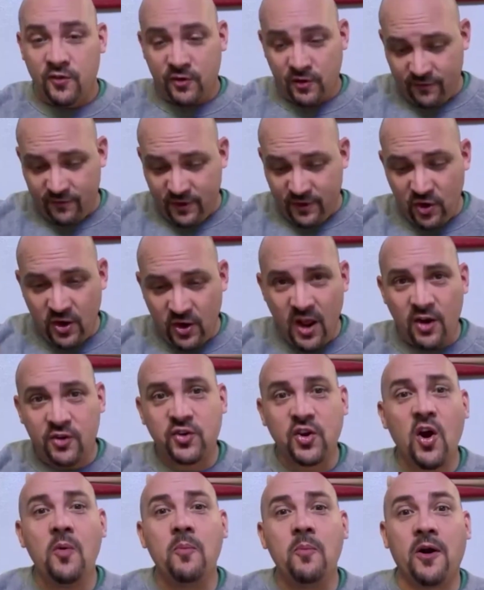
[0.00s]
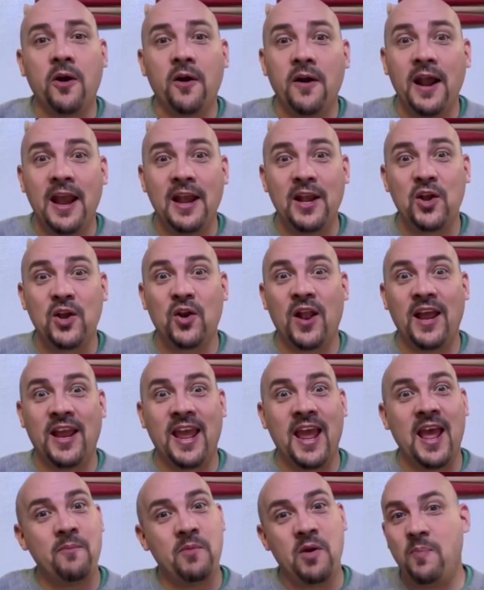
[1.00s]
So if you're in October and you're
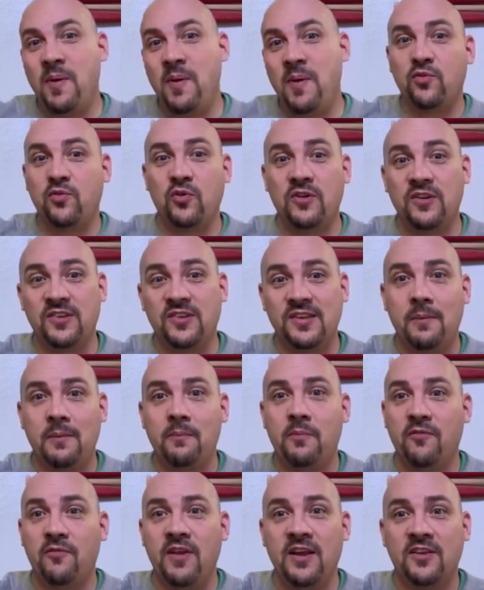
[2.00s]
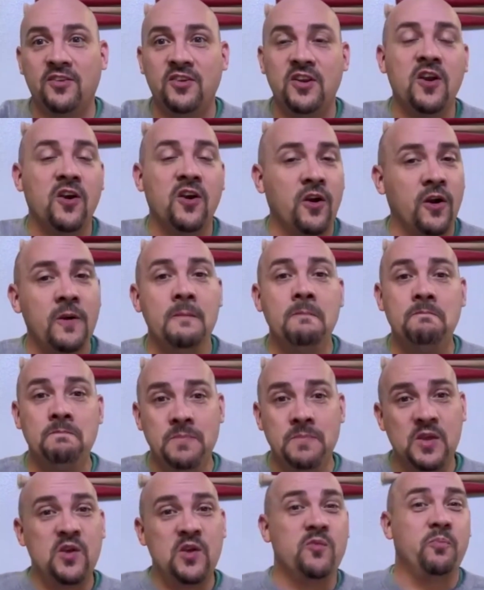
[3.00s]
like, hey, I'm going to pay through December of next year,
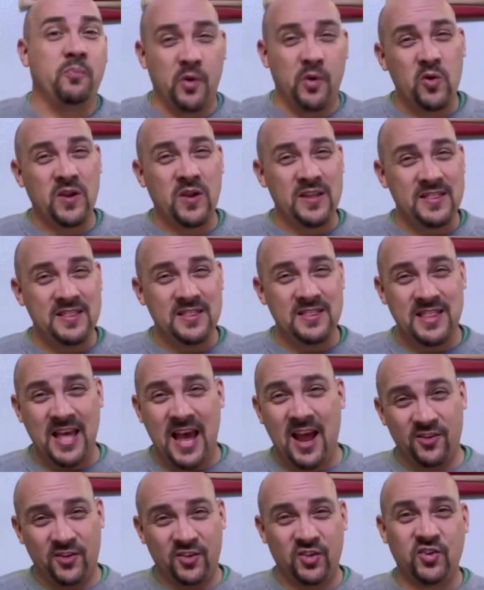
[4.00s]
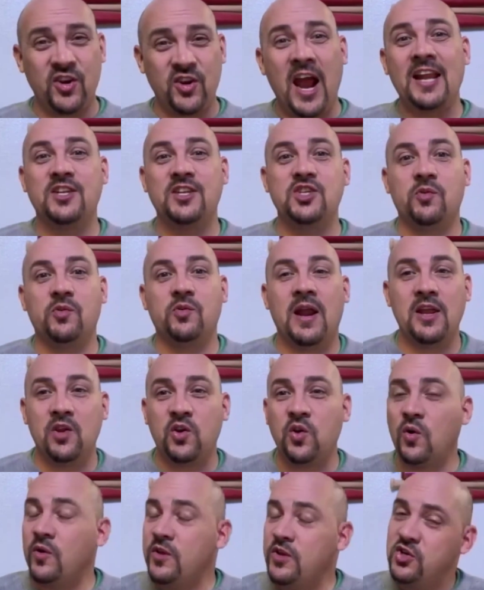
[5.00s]
you've broken that strategy, right?
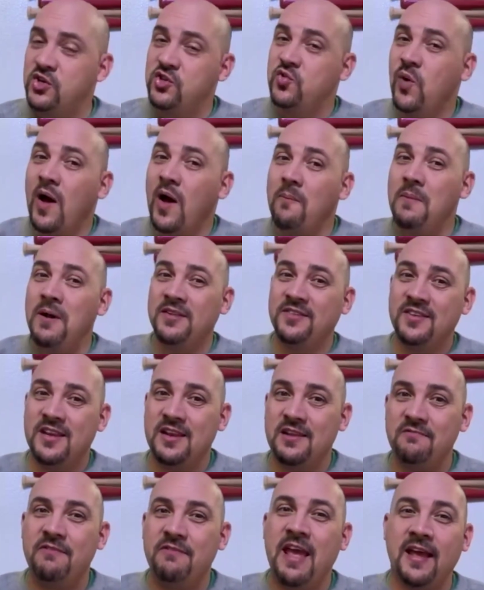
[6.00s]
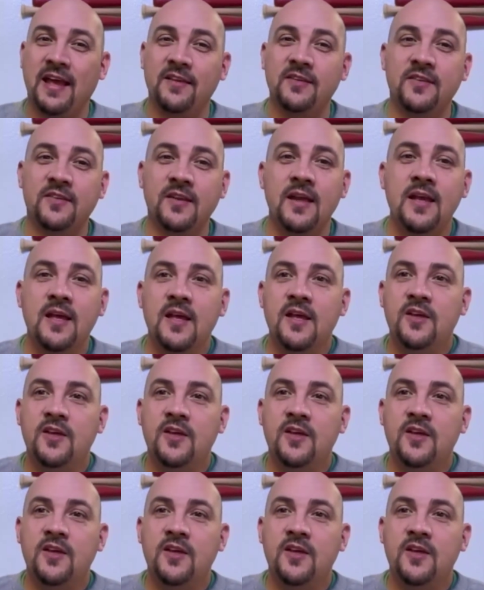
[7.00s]
You can only do 12 months in advance.